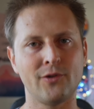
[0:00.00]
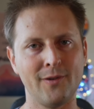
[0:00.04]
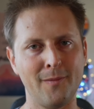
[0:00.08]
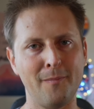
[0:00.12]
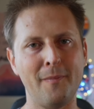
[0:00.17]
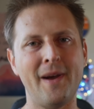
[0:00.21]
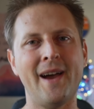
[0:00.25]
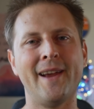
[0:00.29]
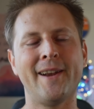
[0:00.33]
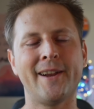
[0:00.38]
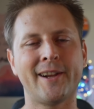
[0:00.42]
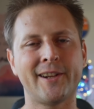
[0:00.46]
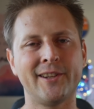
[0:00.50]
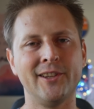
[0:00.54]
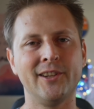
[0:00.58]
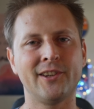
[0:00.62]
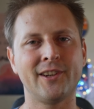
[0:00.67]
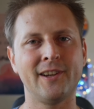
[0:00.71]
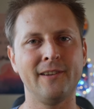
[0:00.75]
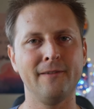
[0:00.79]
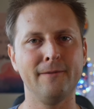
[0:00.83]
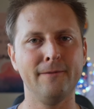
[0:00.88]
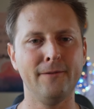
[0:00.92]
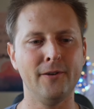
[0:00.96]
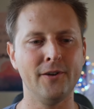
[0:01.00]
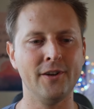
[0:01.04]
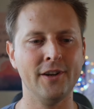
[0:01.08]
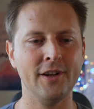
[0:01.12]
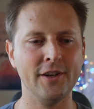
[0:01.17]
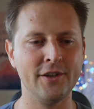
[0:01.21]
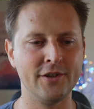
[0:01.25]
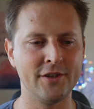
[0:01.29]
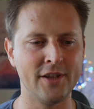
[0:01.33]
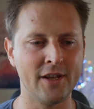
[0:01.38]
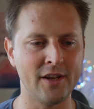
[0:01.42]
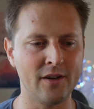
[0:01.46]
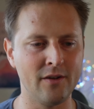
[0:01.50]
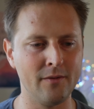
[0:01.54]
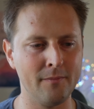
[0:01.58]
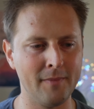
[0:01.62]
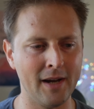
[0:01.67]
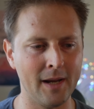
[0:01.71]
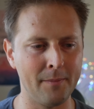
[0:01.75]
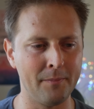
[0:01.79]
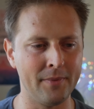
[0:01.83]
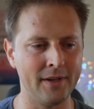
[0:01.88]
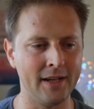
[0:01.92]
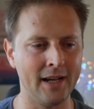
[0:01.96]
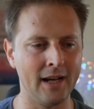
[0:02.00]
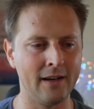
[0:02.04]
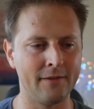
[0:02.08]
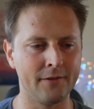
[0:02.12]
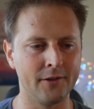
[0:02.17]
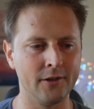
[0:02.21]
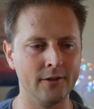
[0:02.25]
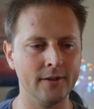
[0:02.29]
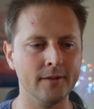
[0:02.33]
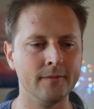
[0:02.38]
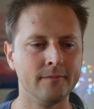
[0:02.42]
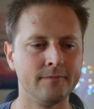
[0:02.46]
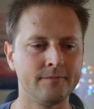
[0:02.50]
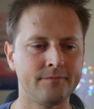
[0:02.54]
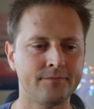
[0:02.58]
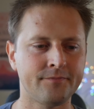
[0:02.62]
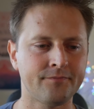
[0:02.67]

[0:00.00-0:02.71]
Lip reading: dramatic looking footage that you might be after.